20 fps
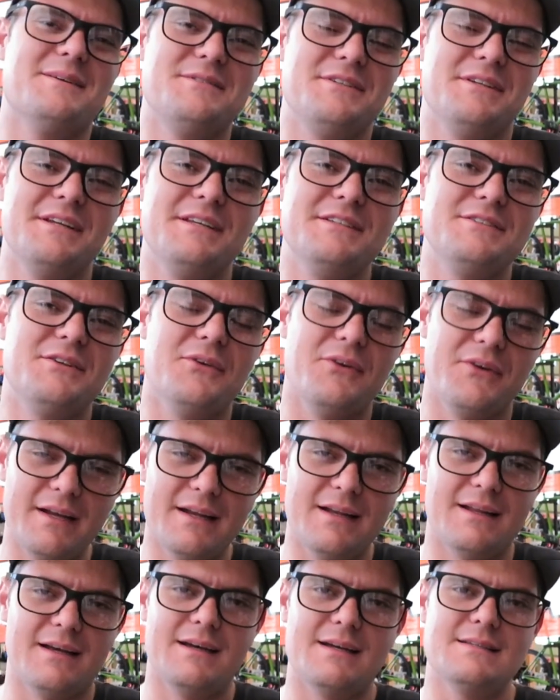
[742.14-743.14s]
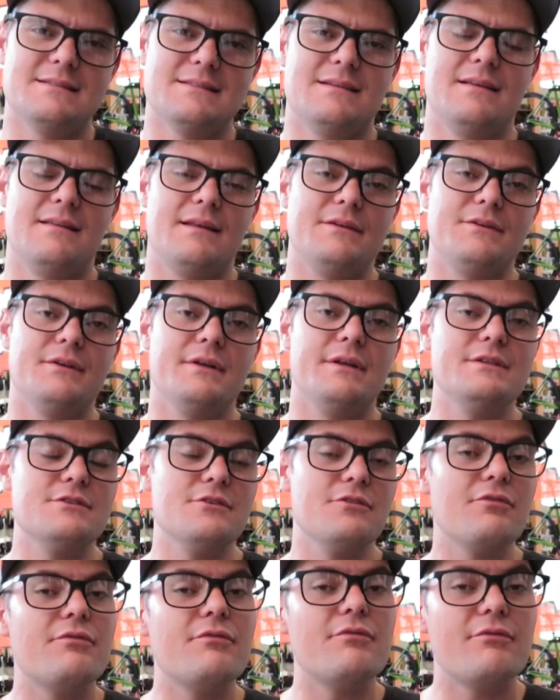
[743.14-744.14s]
you need to realize that you need
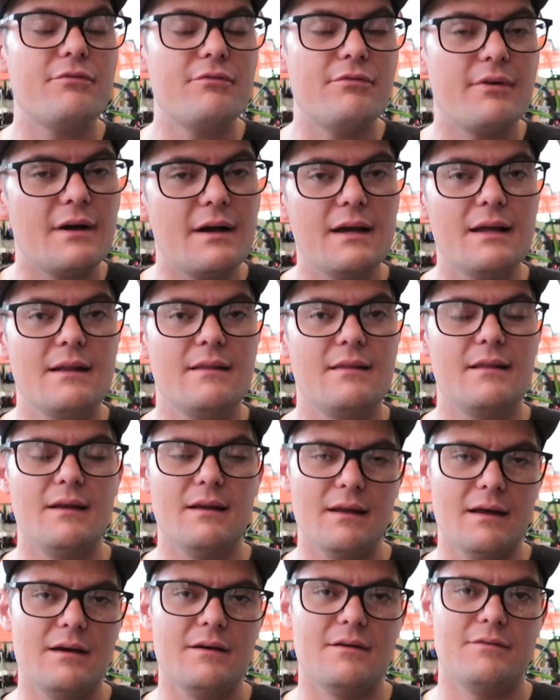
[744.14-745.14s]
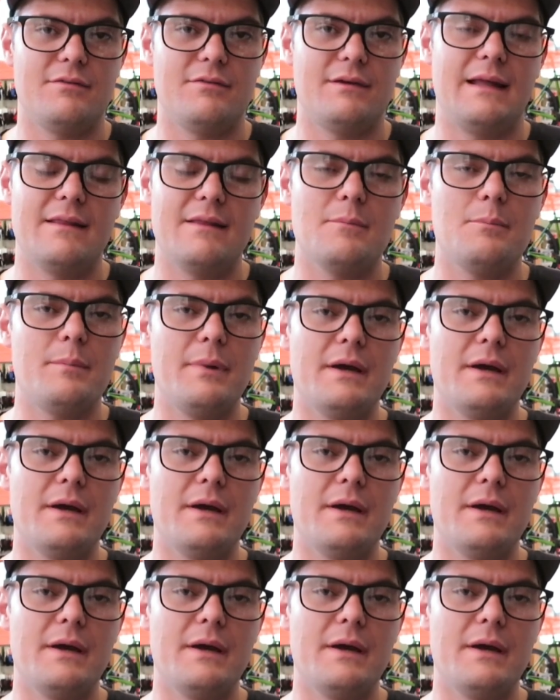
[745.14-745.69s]
to find the love and the